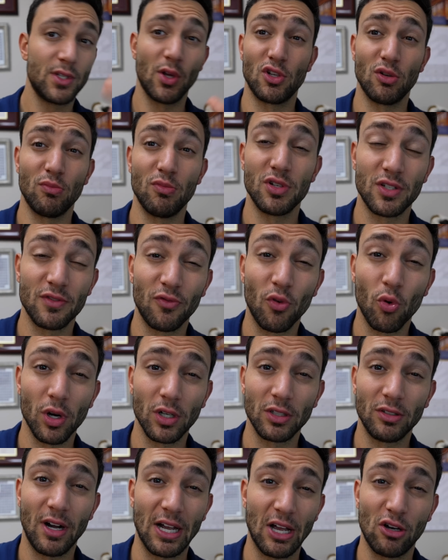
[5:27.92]
So it's almost four
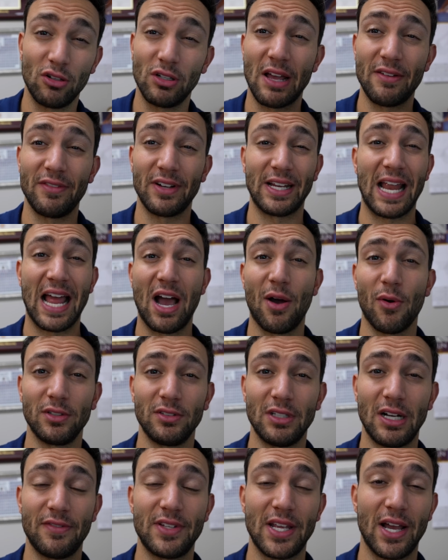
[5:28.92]
o'clock. I only have like an hour
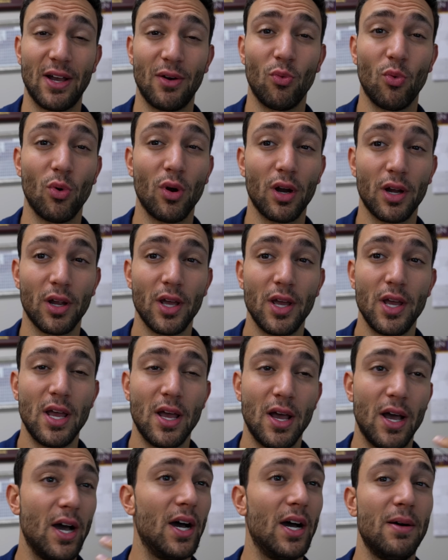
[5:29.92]
left at work,
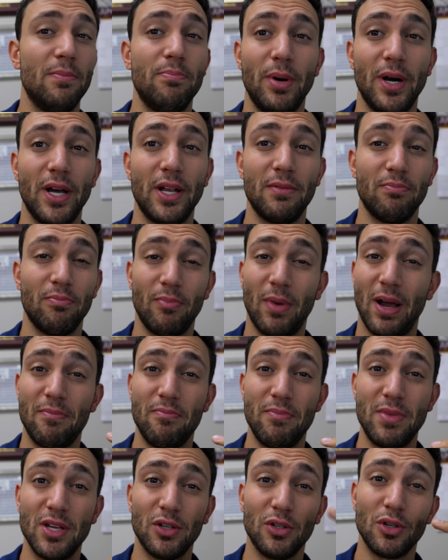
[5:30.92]
uh, but my
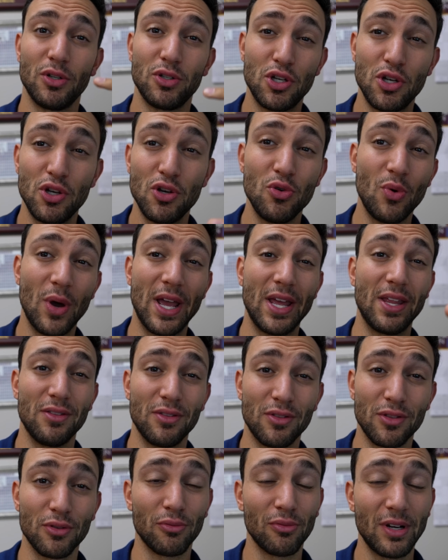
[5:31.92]
meal two
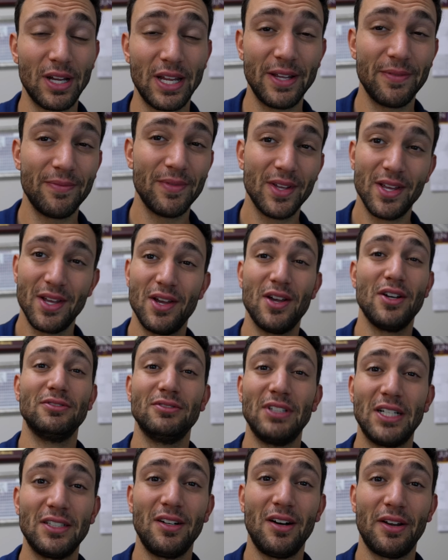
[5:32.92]
and three,
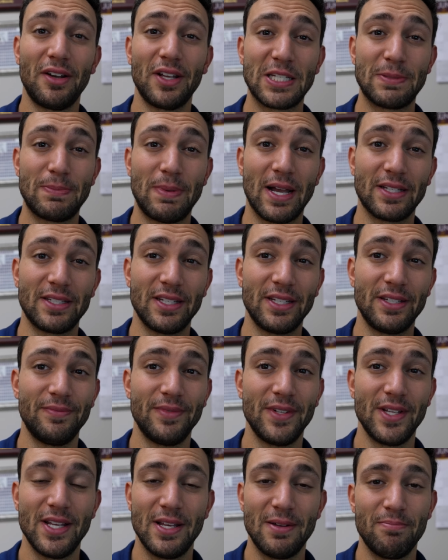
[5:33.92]
little unexpected,
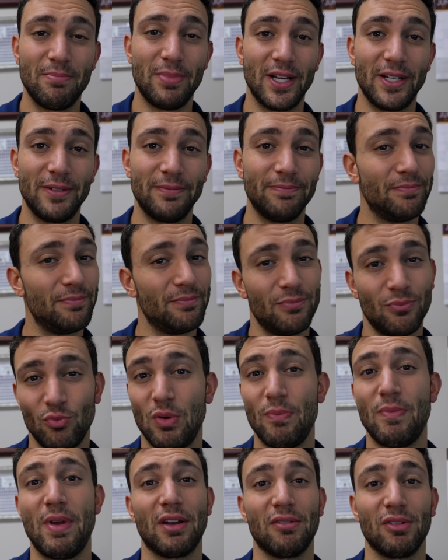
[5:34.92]
but we
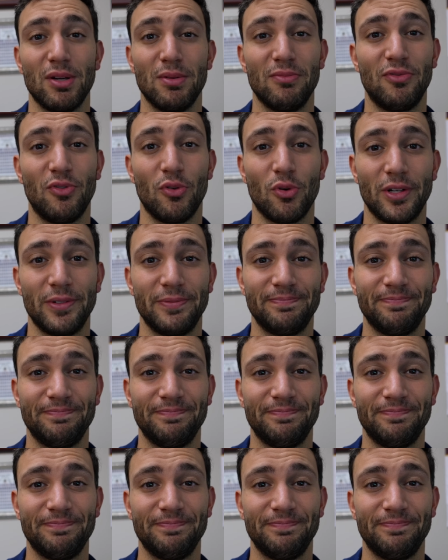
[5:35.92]
make room for it.